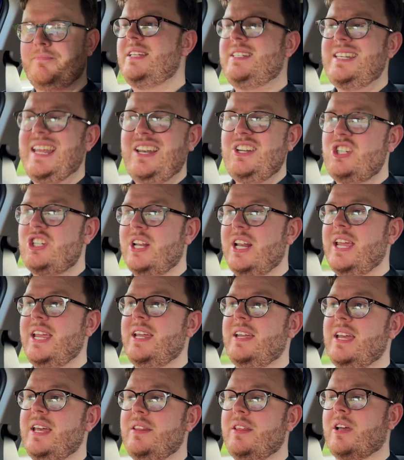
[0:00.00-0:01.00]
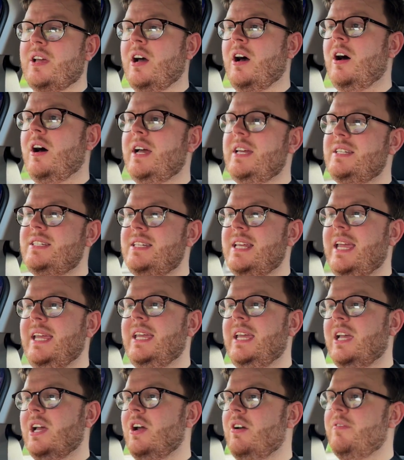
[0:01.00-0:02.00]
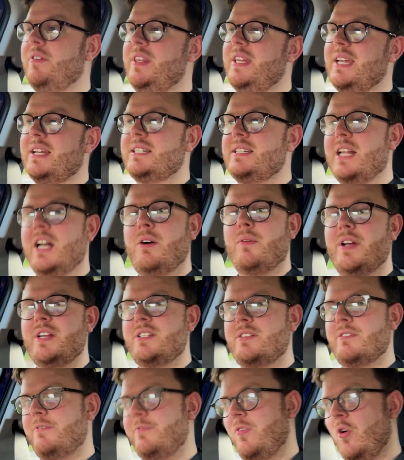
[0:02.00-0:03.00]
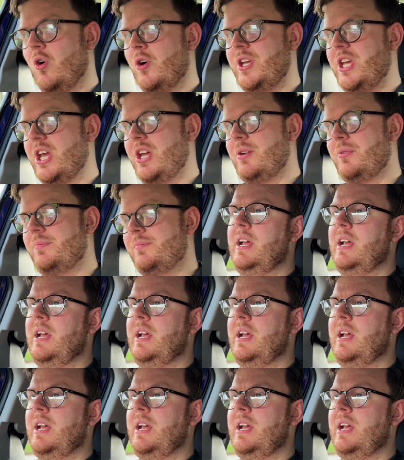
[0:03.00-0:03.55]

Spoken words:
Essentially, the car is taking over the accelerator for you.